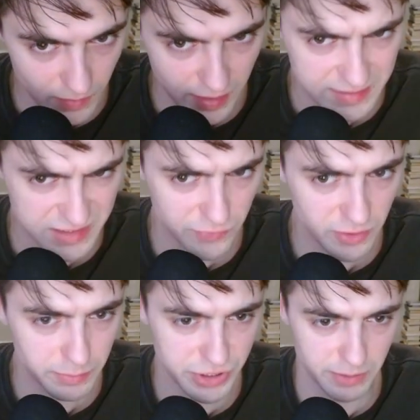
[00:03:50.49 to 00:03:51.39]
I still have the
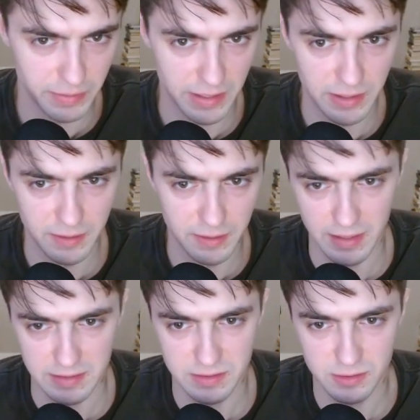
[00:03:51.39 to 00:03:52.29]
bishop pair, and
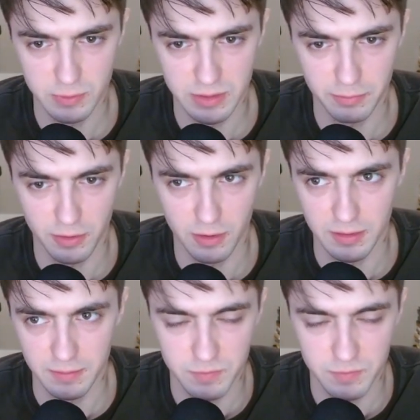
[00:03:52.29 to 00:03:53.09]
I still win the pawn.